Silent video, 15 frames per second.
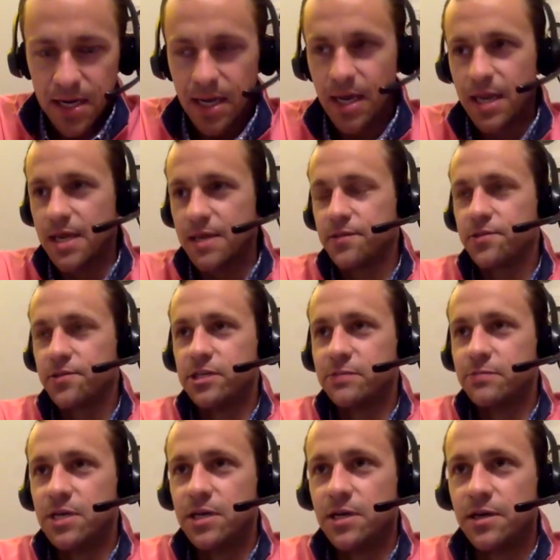And it's
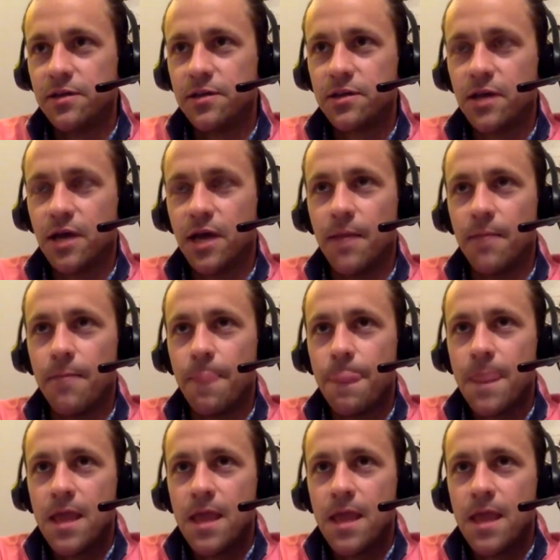just because, um,